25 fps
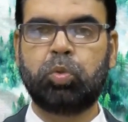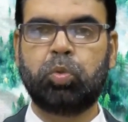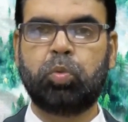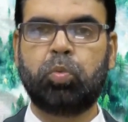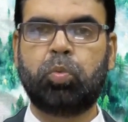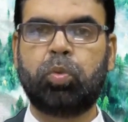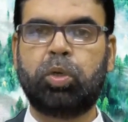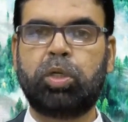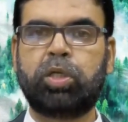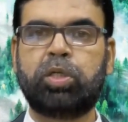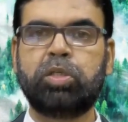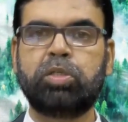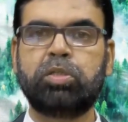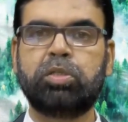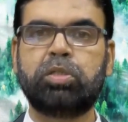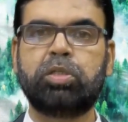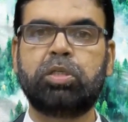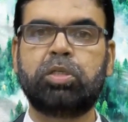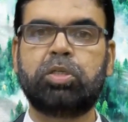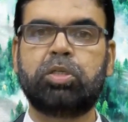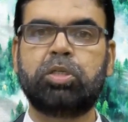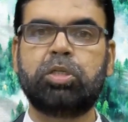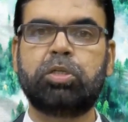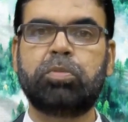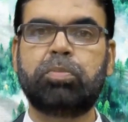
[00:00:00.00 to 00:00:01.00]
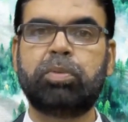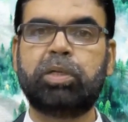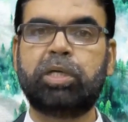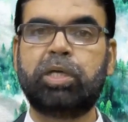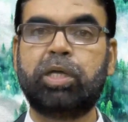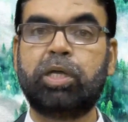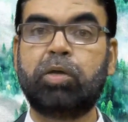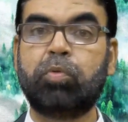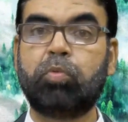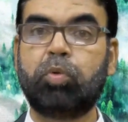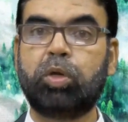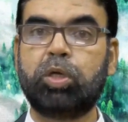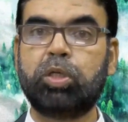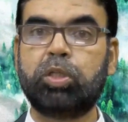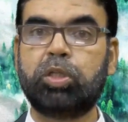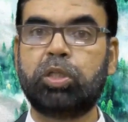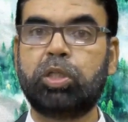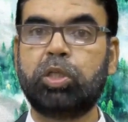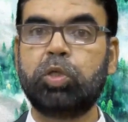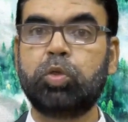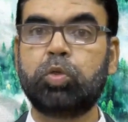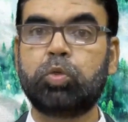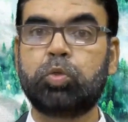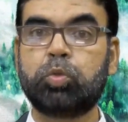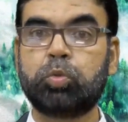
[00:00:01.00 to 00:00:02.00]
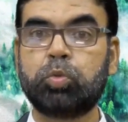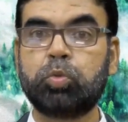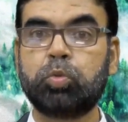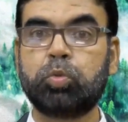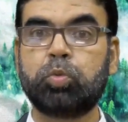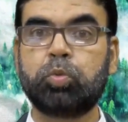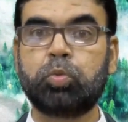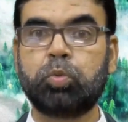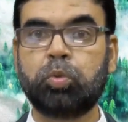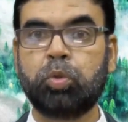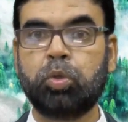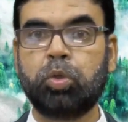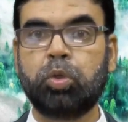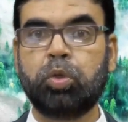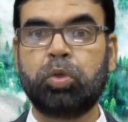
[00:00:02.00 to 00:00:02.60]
what is the treatment and what they do